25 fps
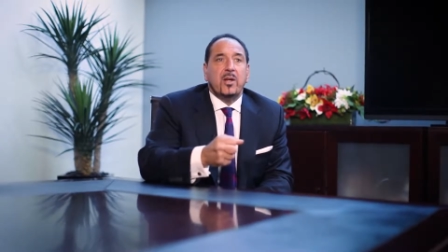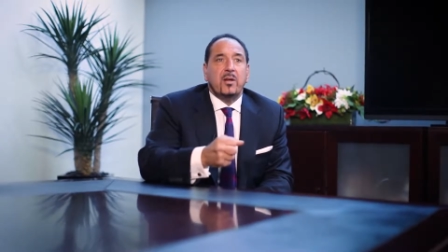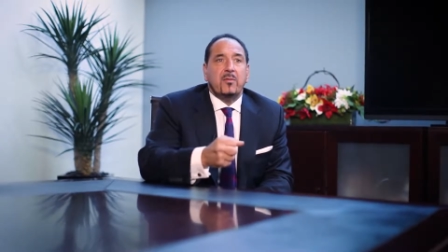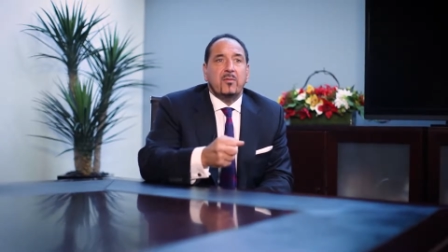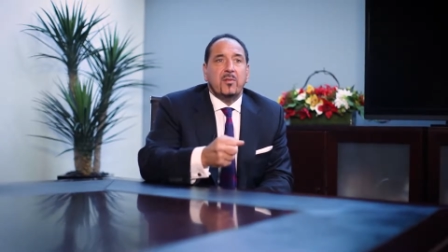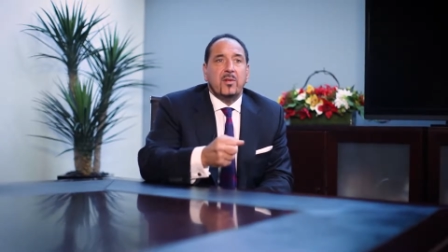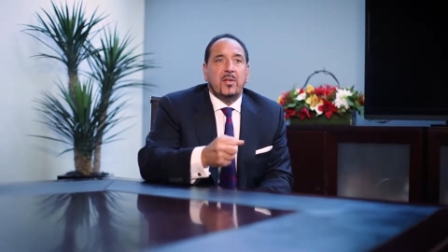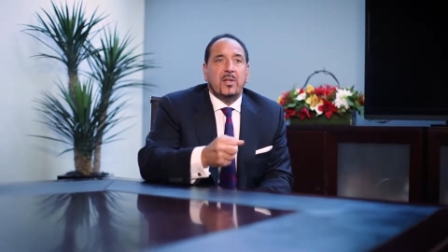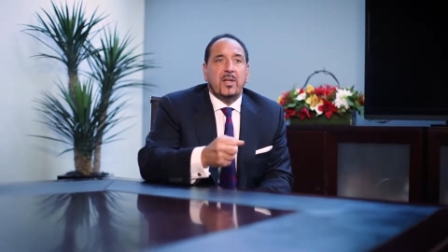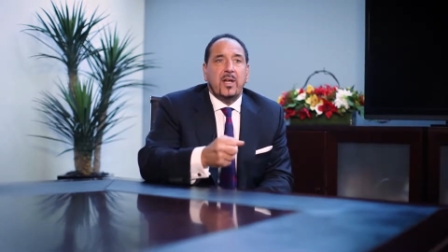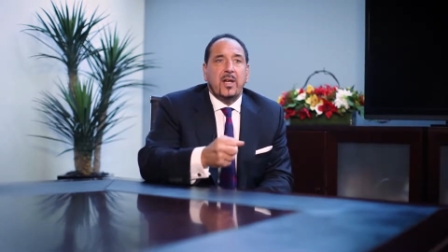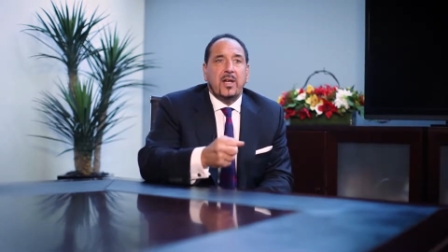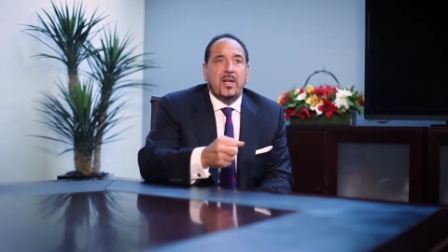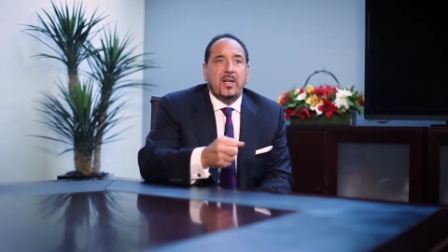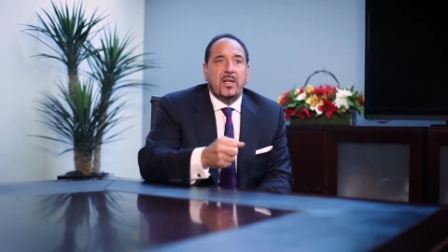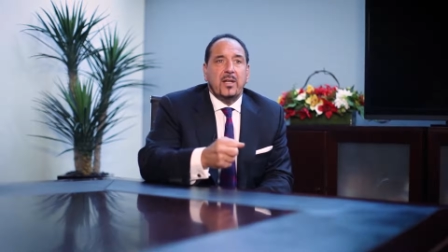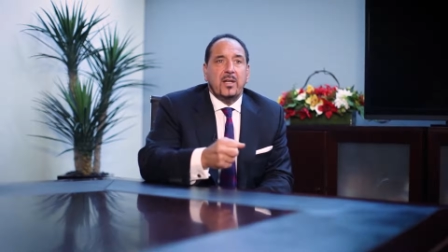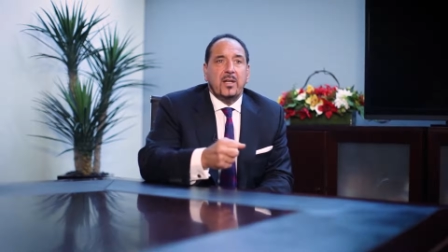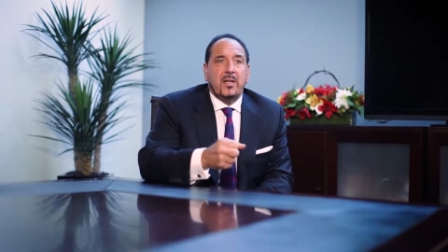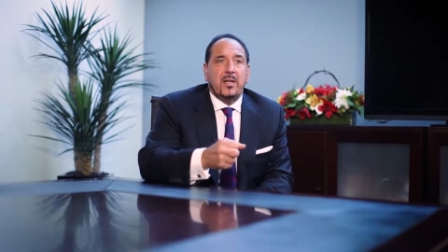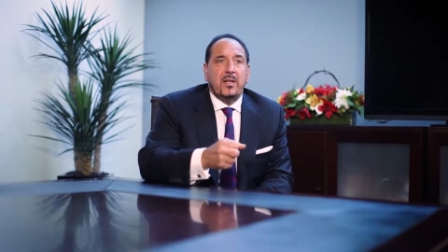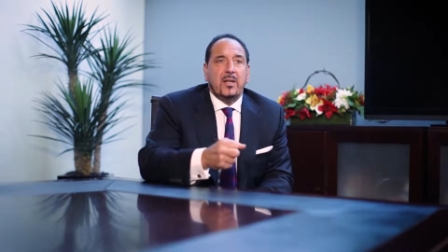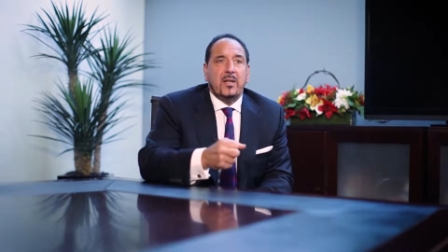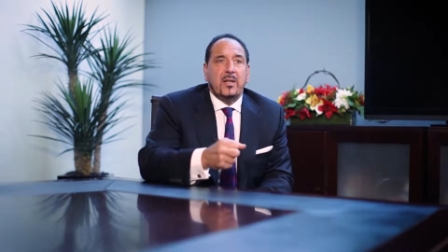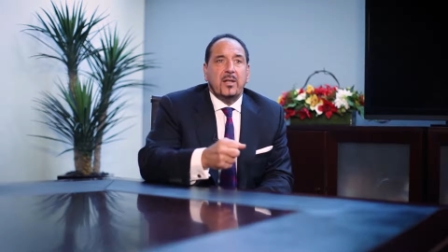every day
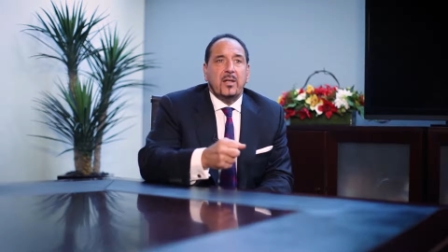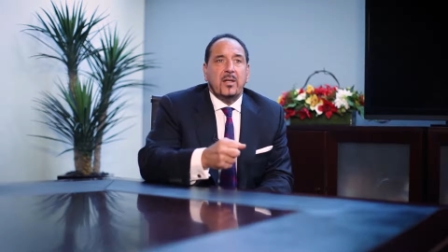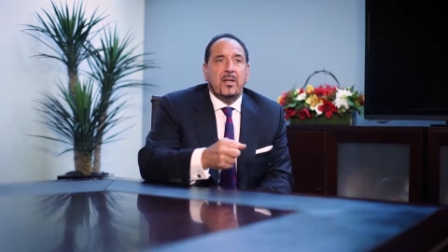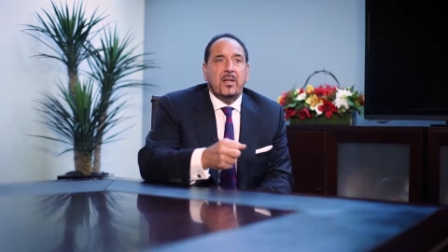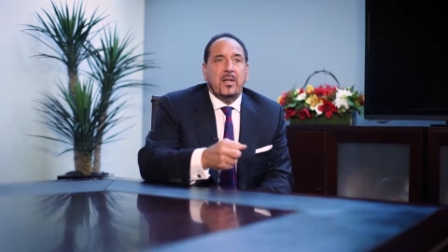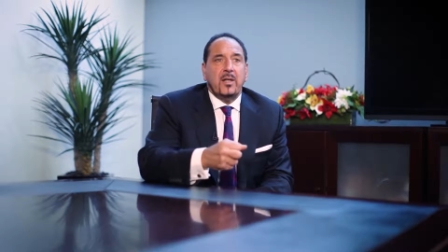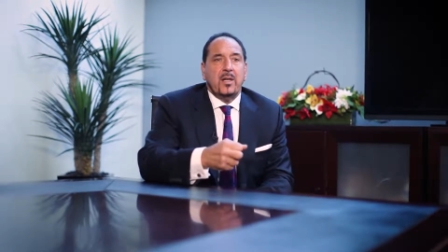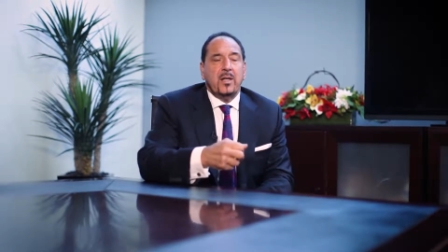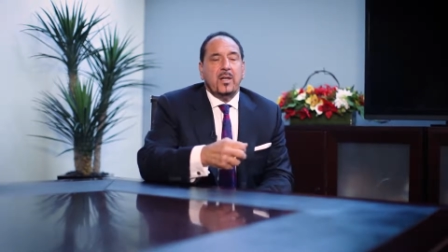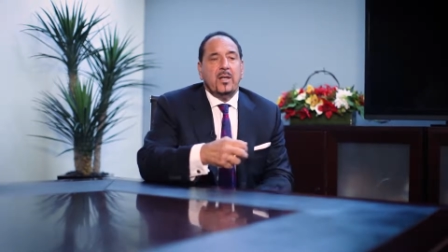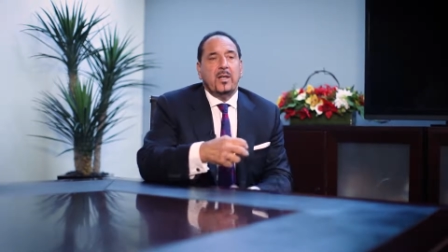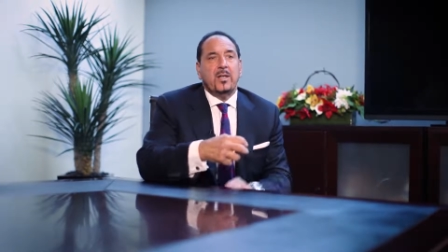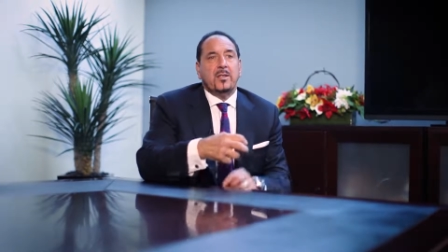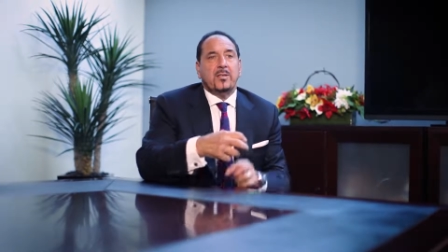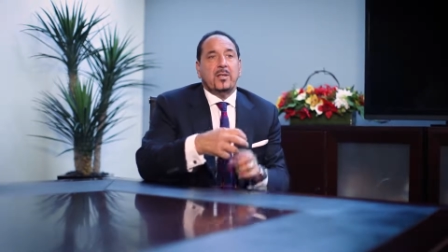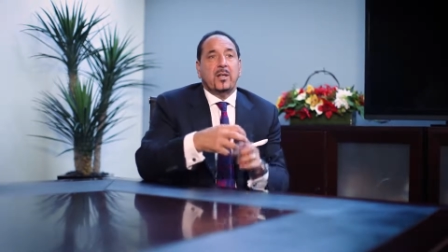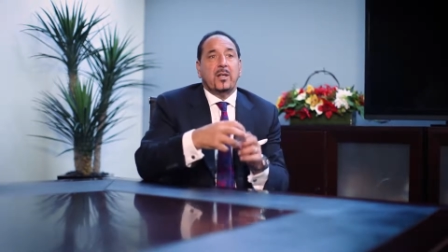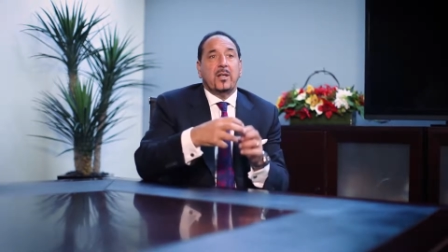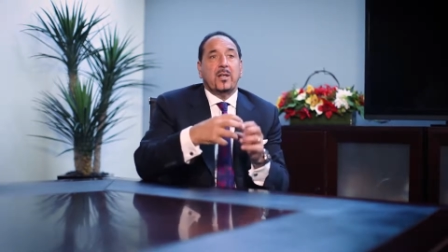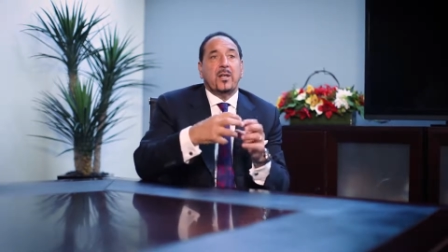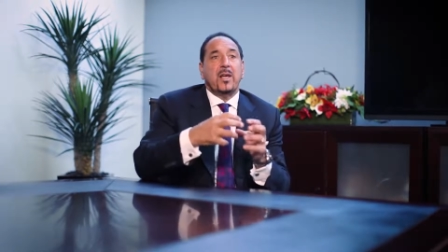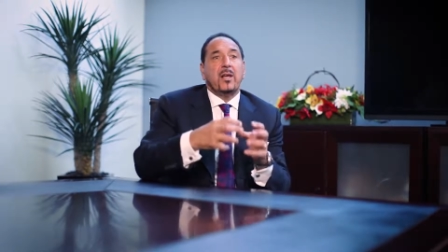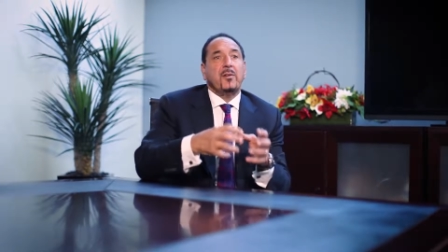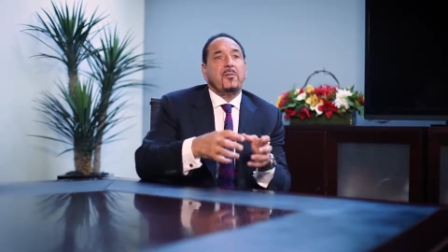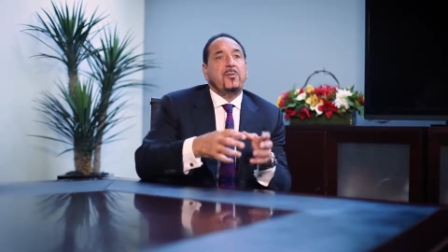is a
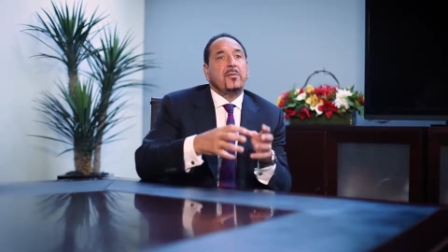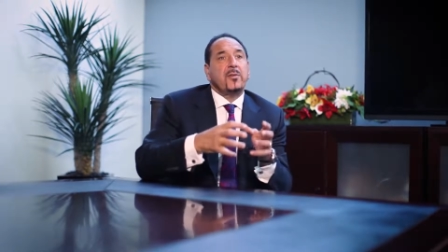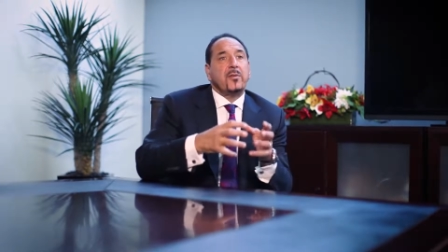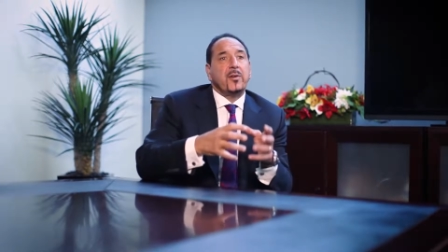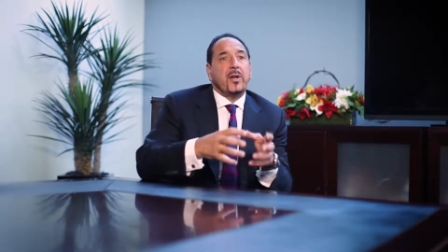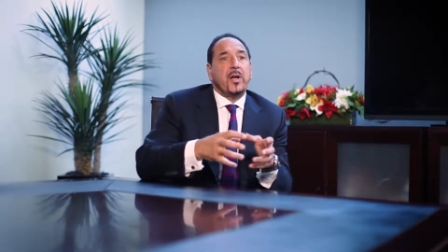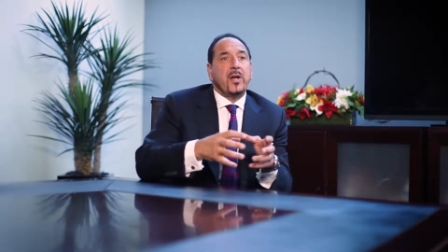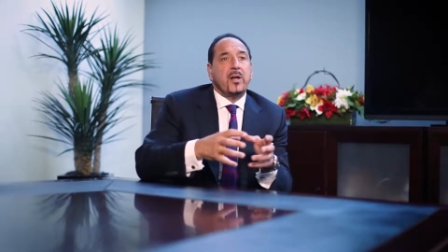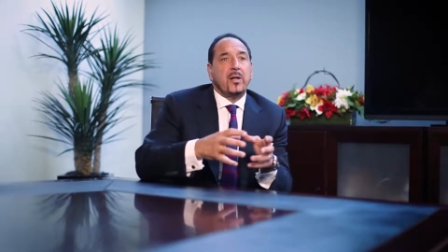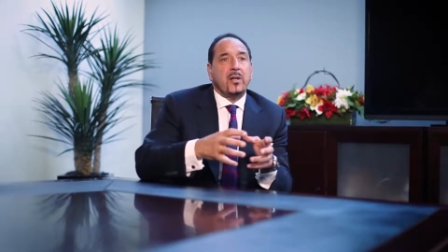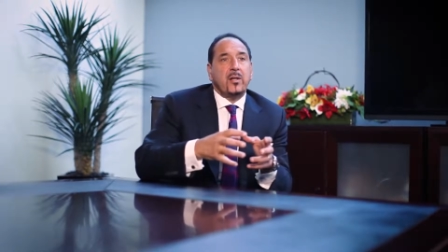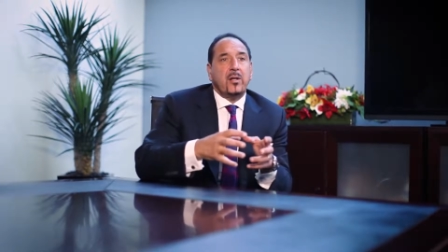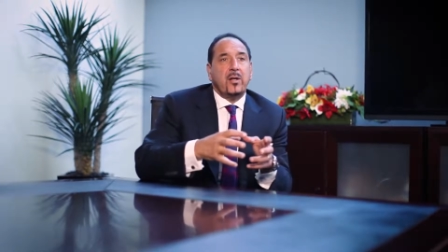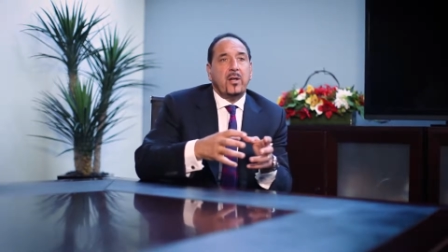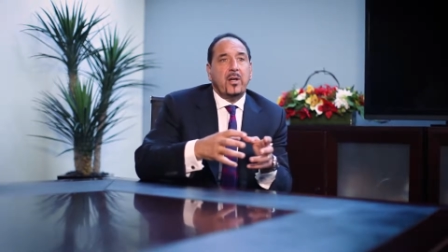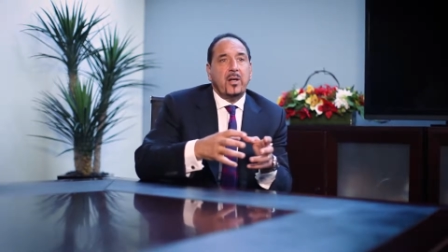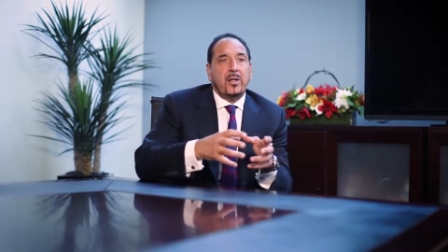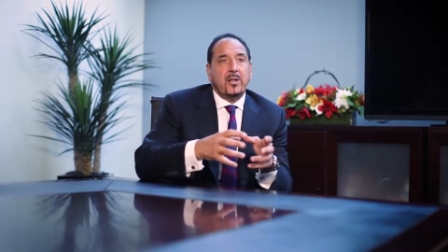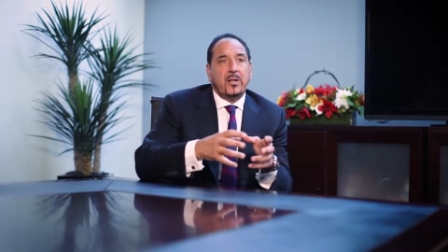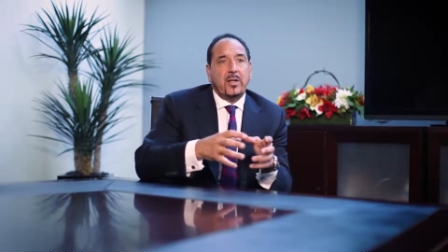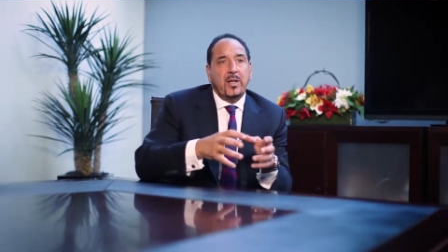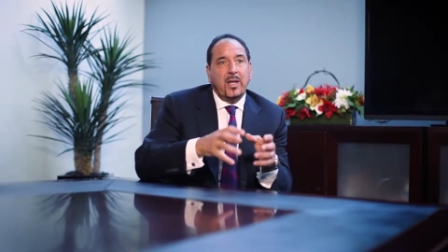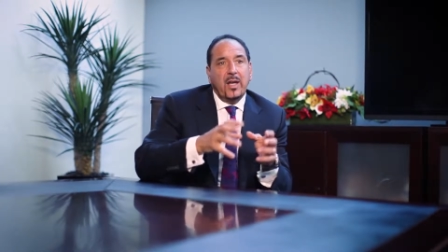love for our client.